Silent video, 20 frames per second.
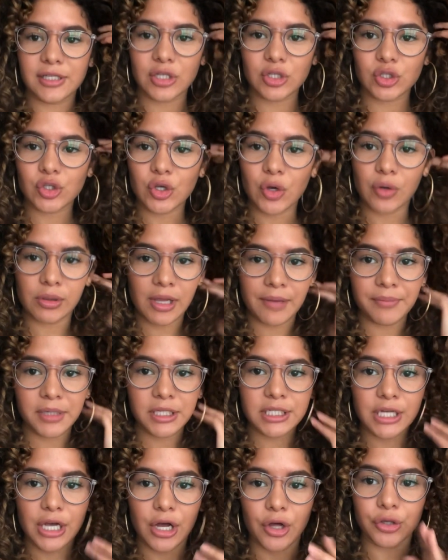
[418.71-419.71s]
So let
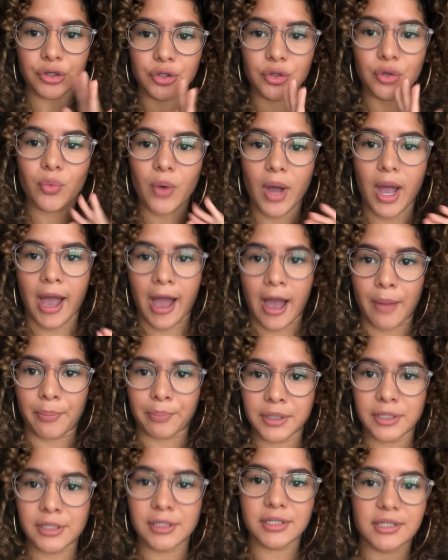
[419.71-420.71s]
me tell you what
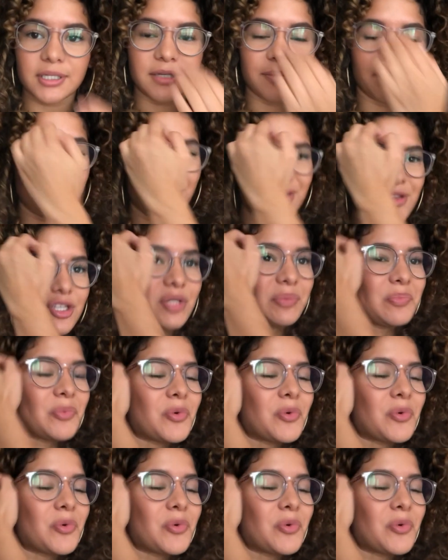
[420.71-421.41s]
happened to me this